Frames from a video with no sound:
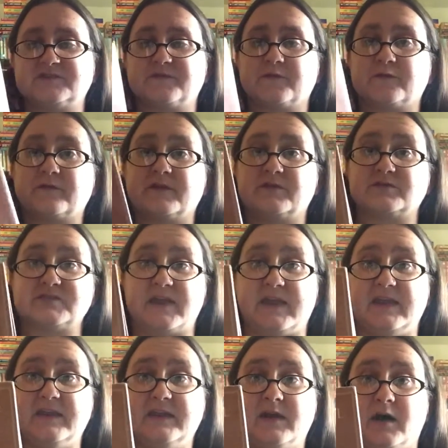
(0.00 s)
is for readers
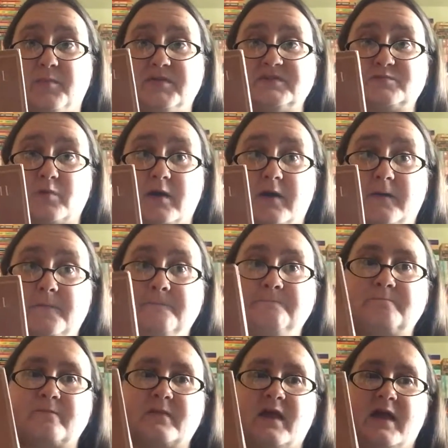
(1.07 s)
8 and up as well,
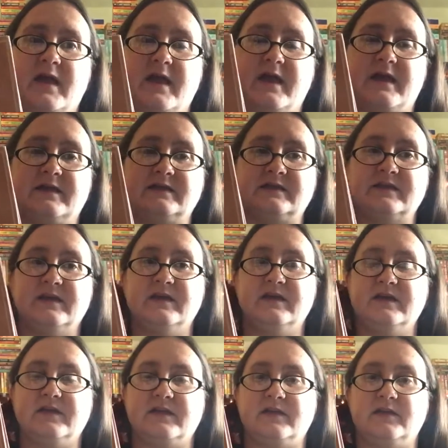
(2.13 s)
and
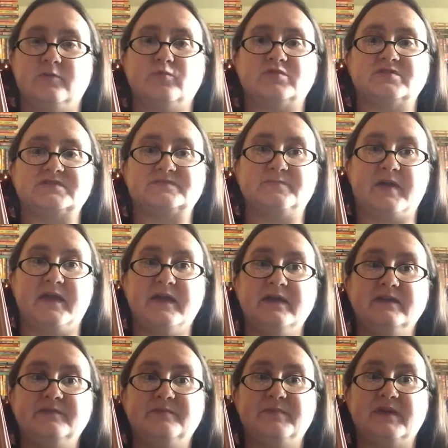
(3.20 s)
it was
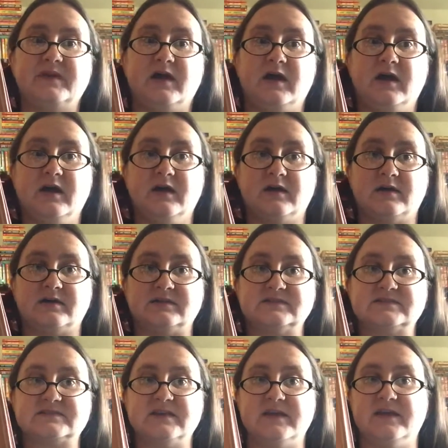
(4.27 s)
banned
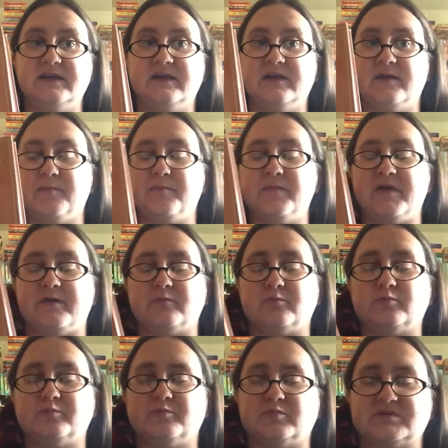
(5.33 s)
because it
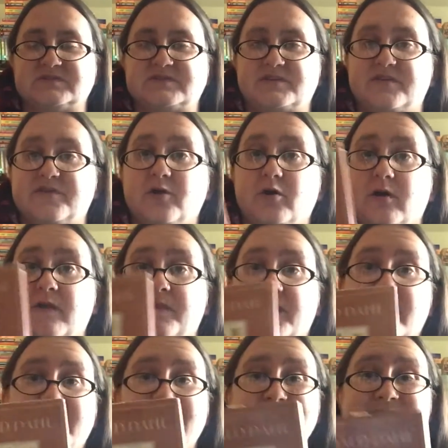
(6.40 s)
was thought
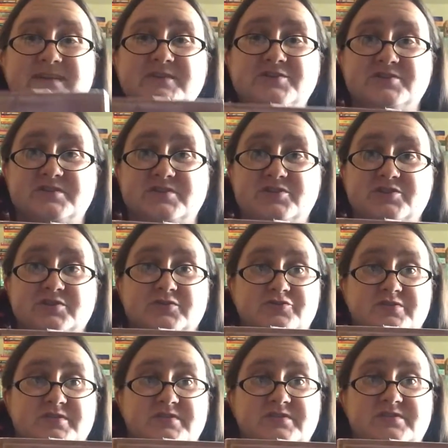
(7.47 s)
that it teaches
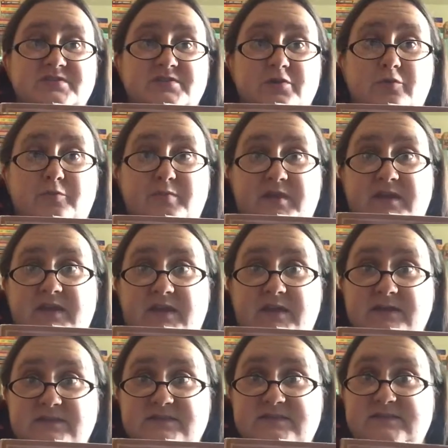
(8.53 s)
children
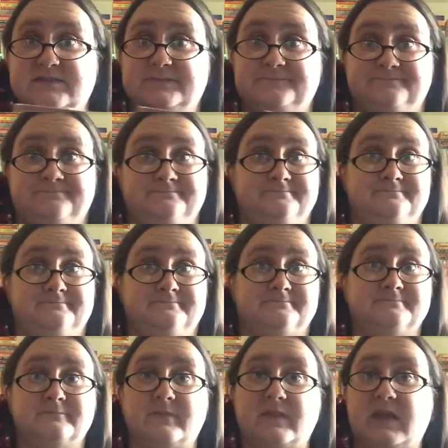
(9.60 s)
disobedience.
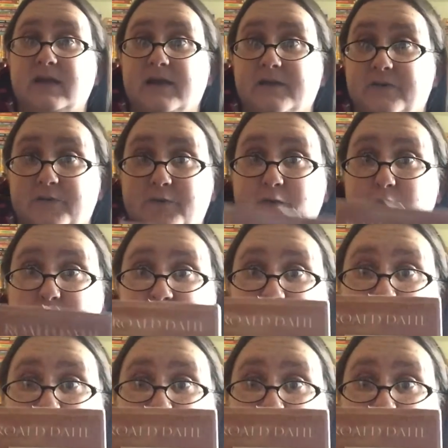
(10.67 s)
I don't know about